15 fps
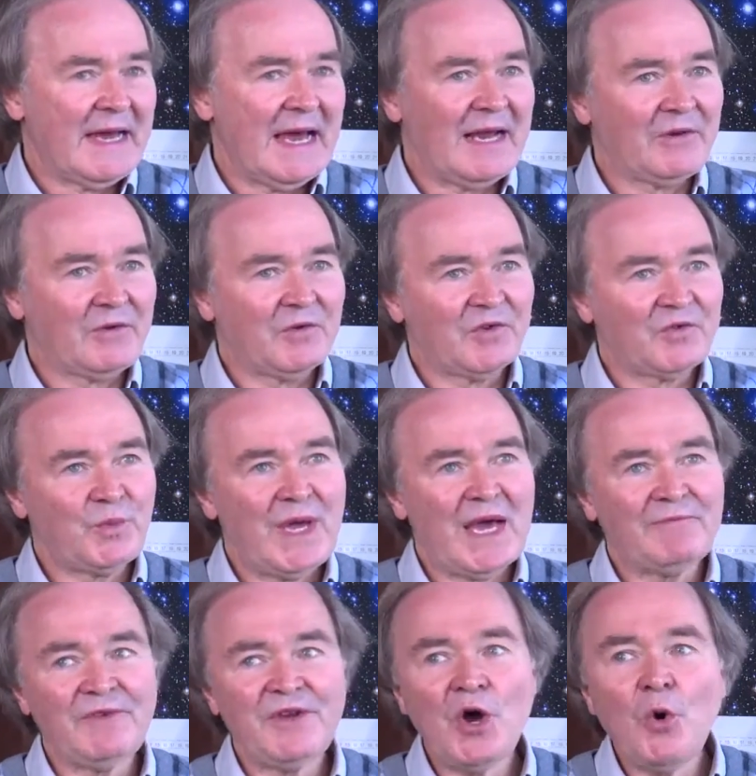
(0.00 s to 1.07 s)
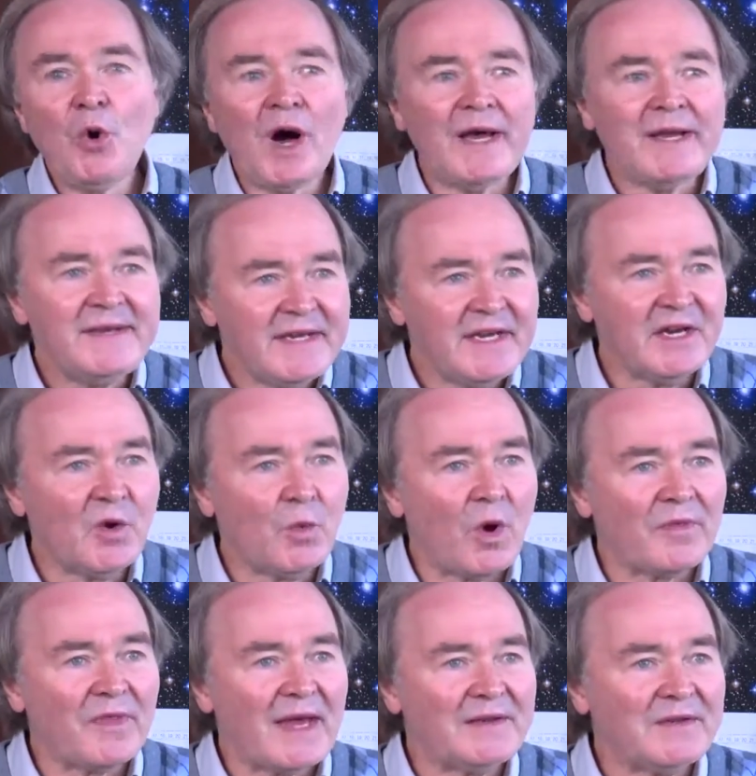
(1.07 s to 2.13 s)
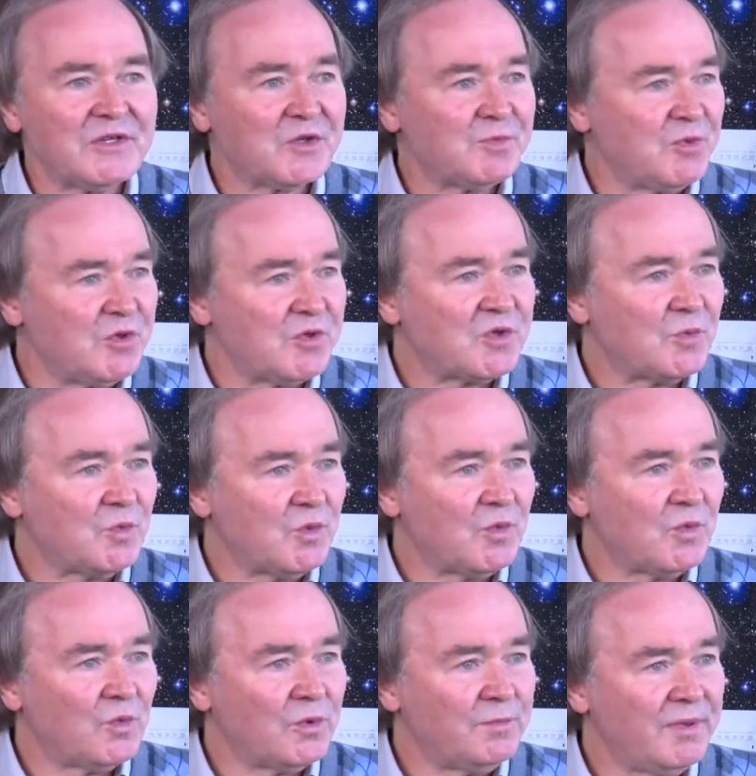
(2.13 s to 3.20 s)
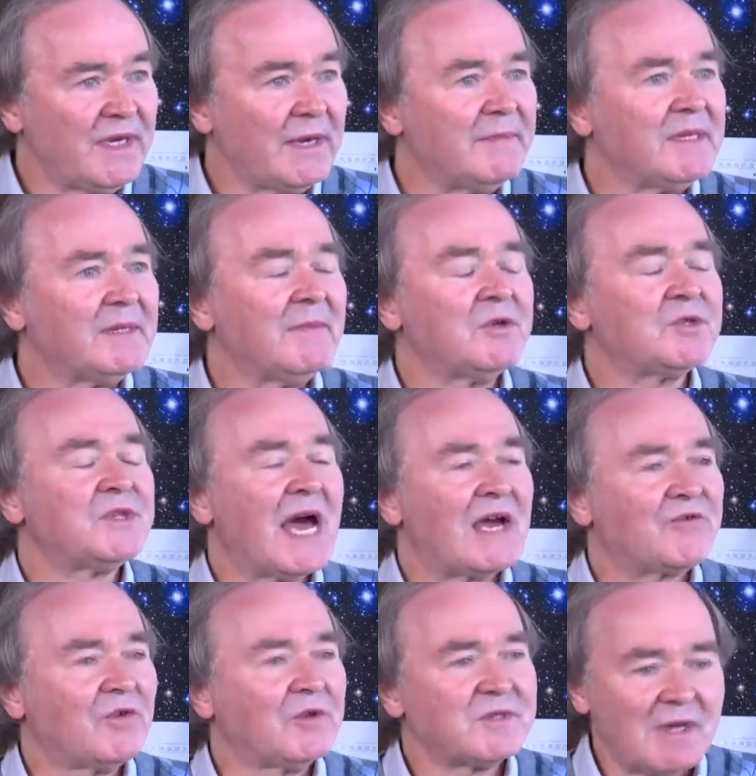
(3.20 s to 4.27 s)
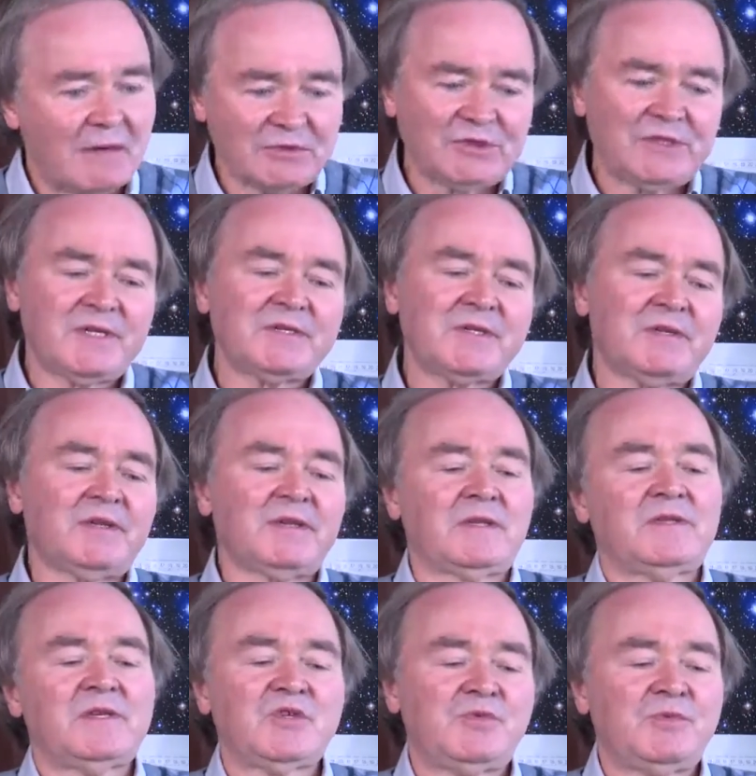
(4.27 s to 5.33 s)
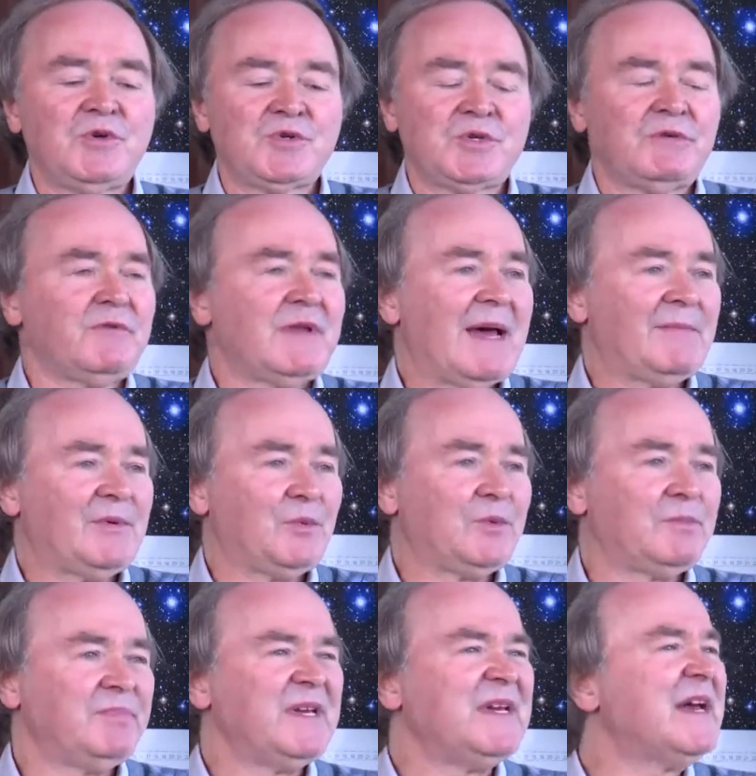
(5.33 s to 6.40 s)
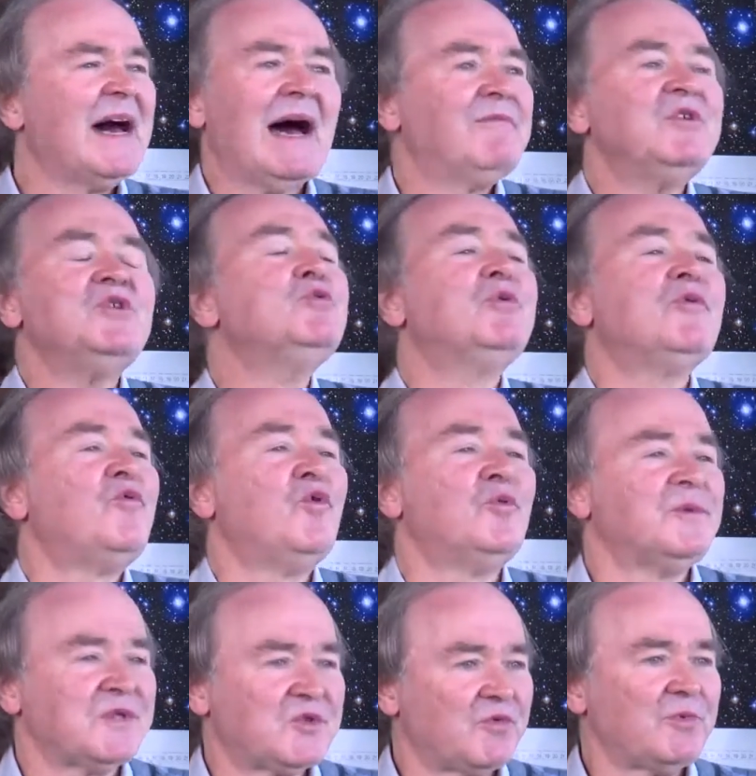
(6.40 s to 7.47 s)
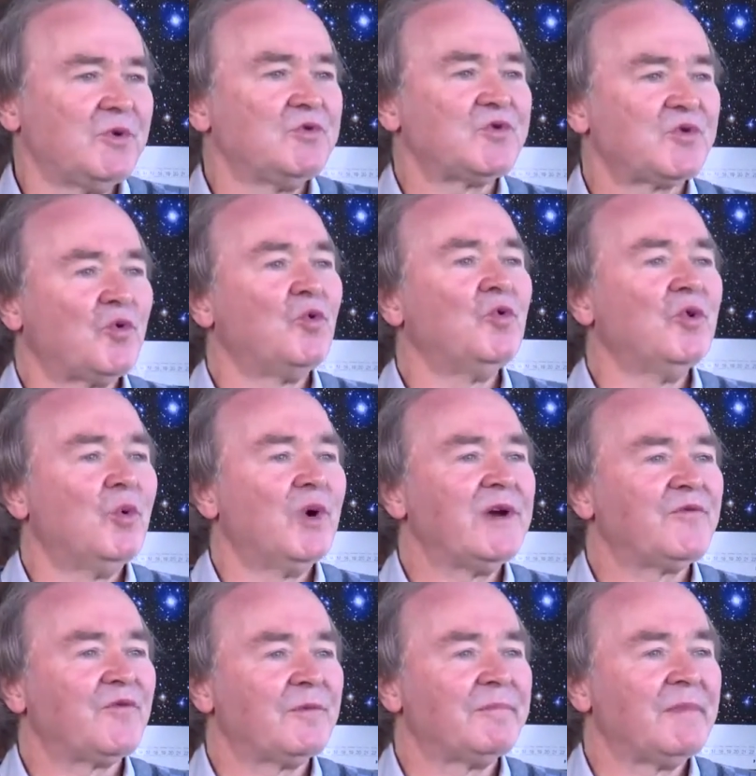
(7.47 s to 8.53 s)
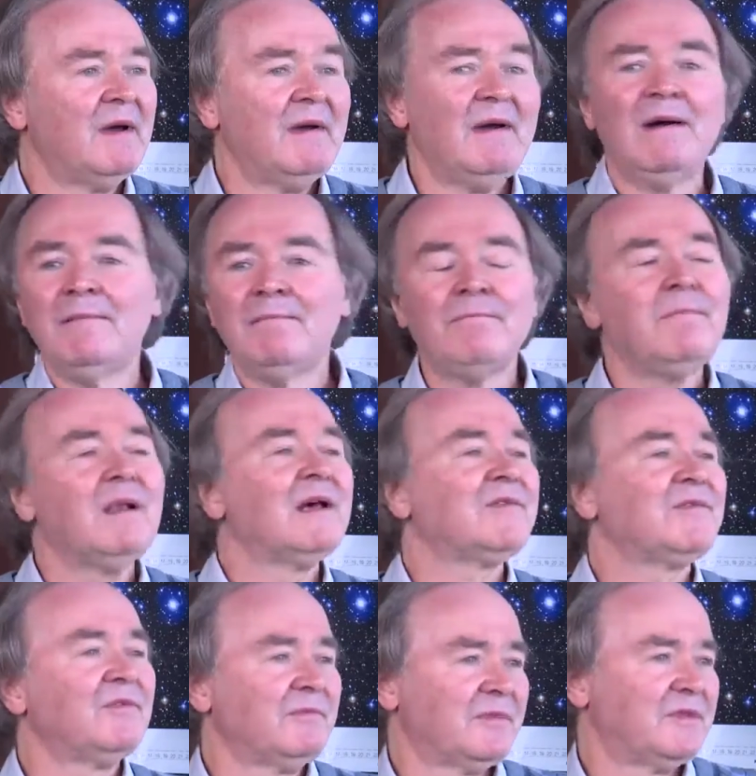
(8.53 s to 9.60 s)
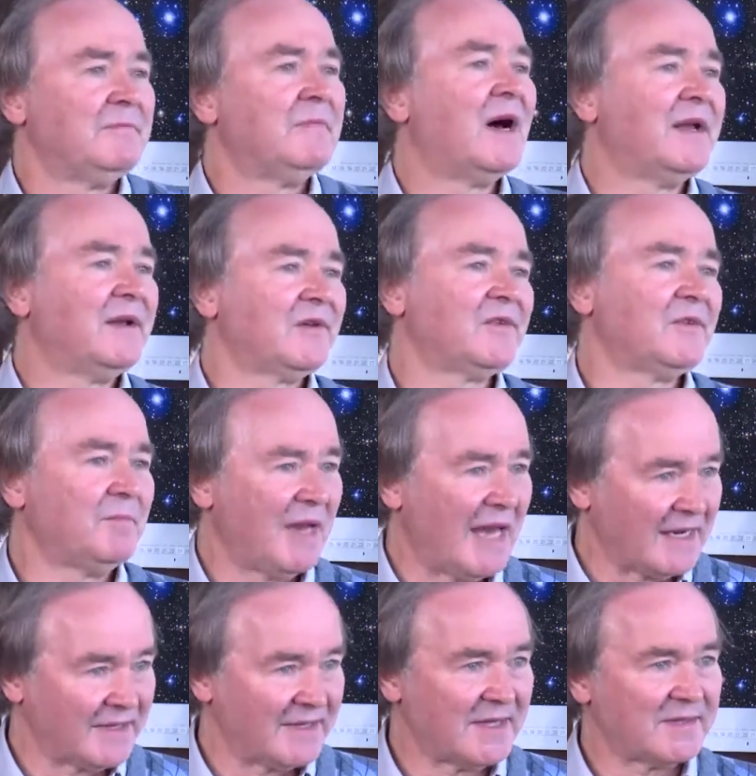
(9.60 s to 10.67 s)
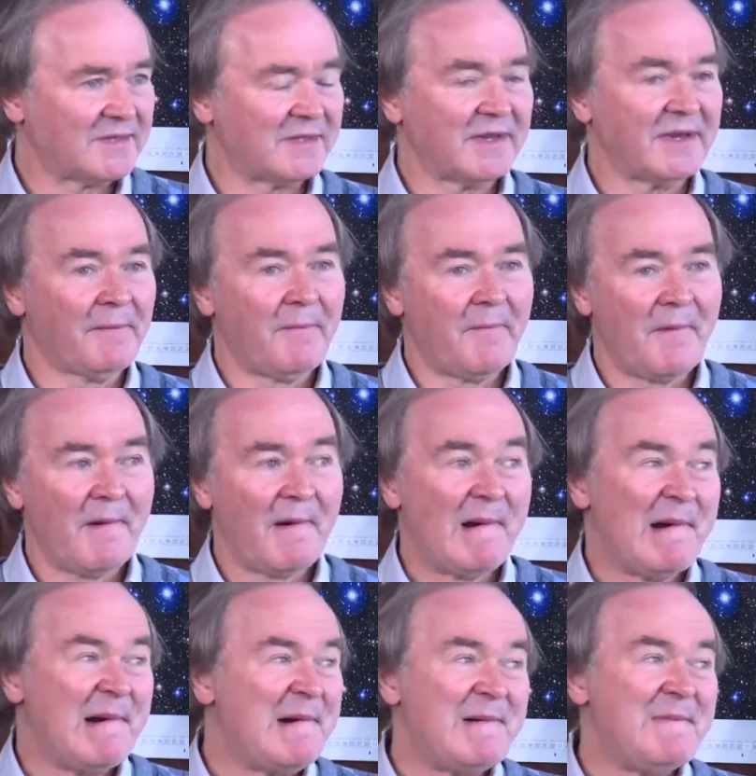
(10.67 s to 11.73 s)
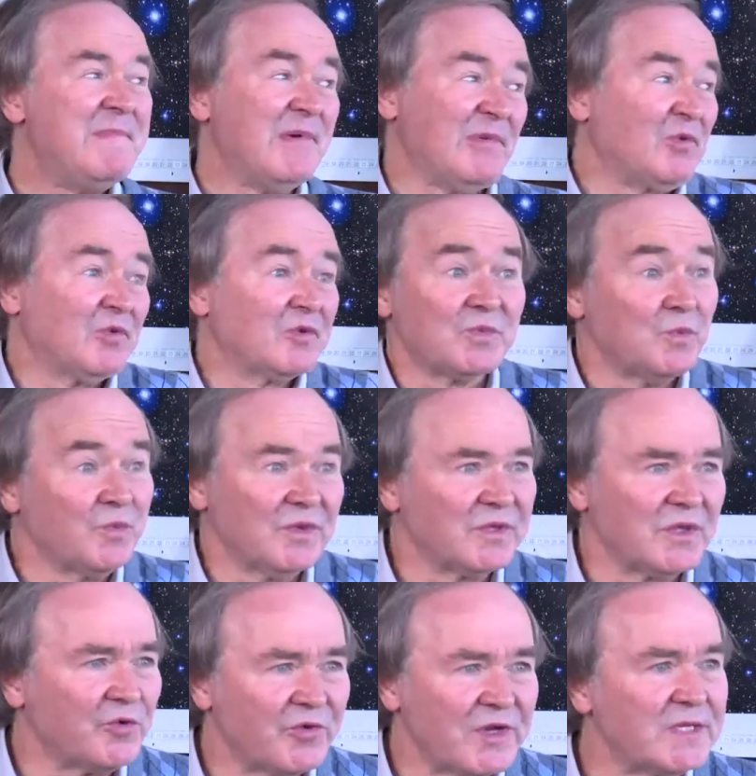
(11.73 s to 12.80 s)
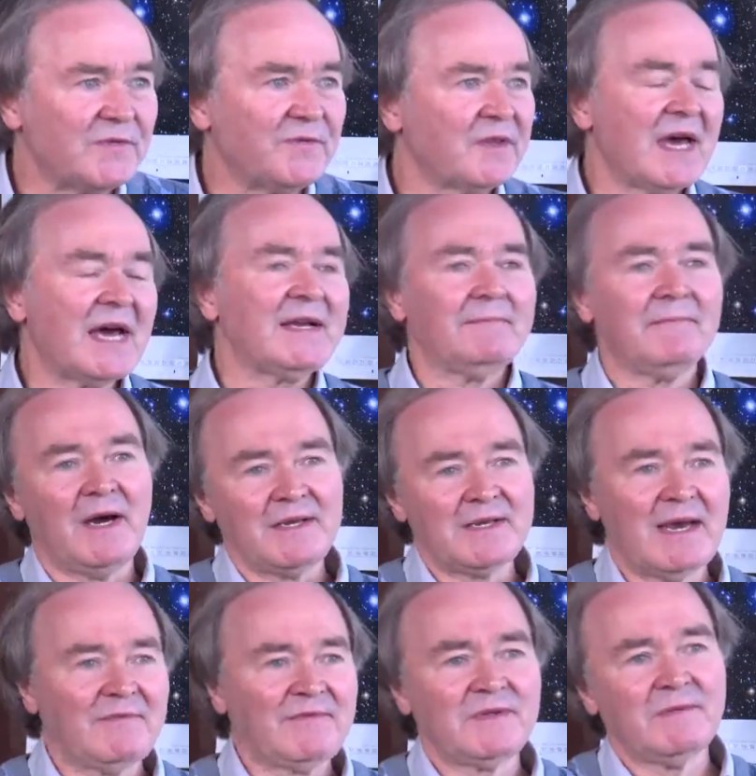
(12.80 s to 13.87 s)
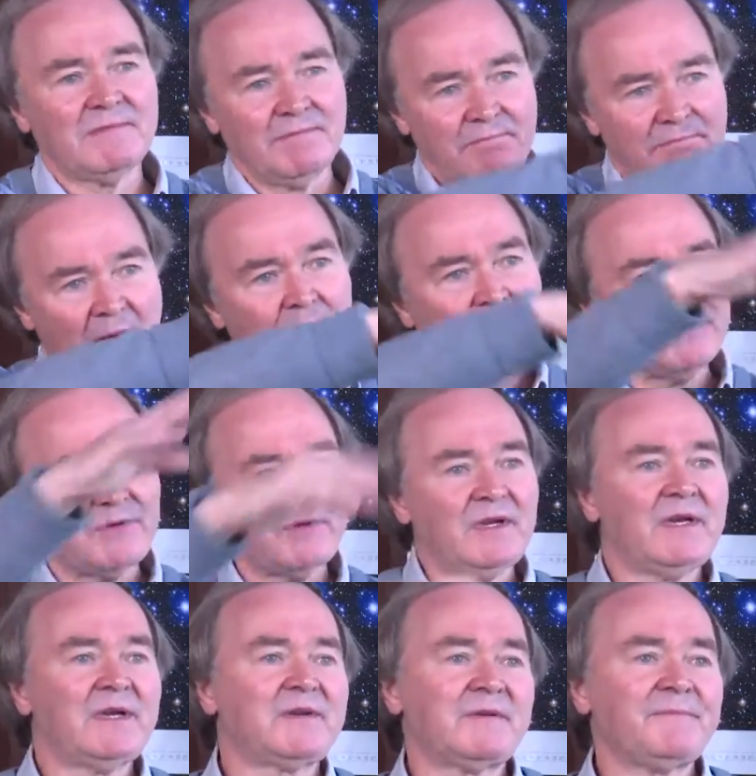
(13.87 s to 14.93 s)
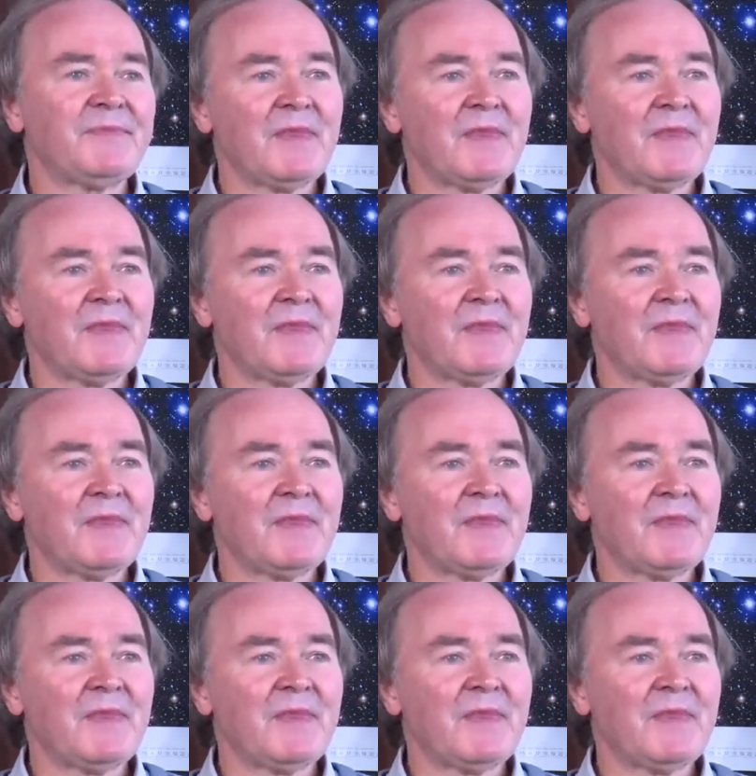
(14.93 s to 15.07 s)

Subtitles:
And of course, we have no idea what that distribution would be. I mean, the most natural assumption is that the distribution of lambda would be have a uniform distribution all the way from plus to minus the Planck density. But of course, there's no reason for that. It might have some bumps in it.